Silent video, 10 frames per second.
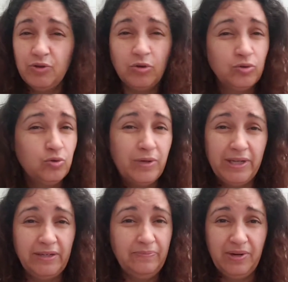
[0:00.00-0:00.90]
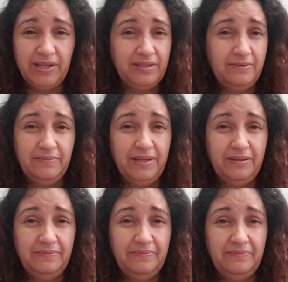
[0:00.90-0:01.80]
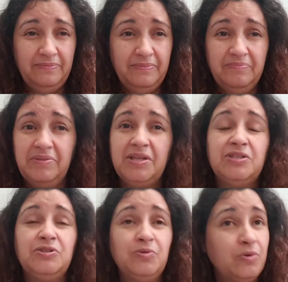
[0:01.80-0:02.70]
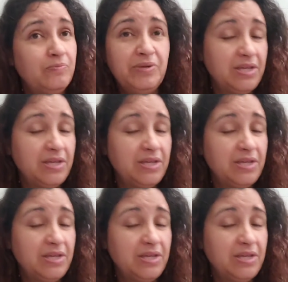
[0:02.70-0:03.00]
Don't do any pranks on me, because you will